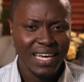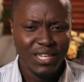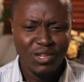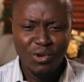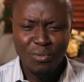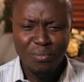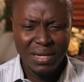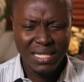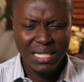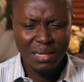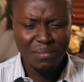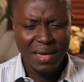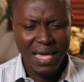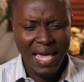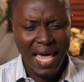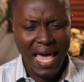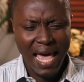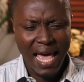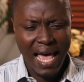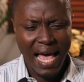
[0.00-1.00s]
You meet him
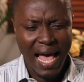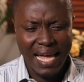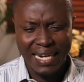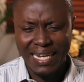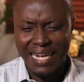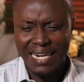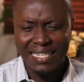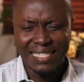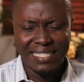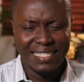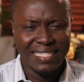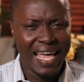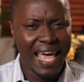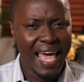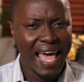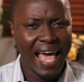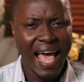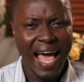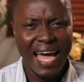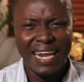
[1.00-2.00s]
here and then he's
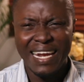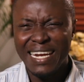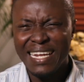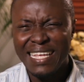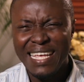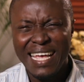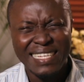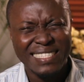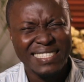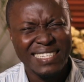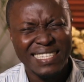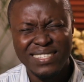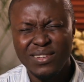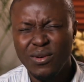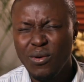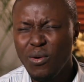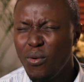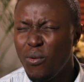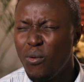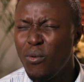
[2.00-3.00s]
there and then he has this,
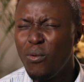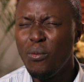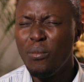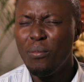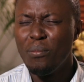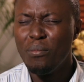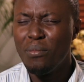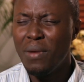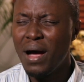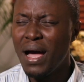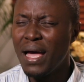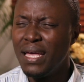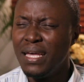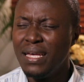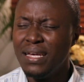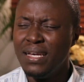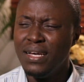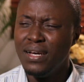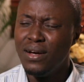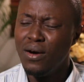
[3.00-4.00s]
oh my
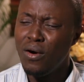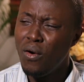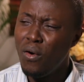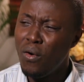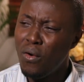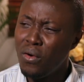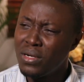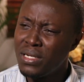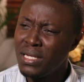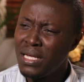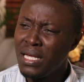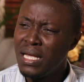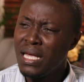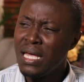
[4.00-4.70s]
God,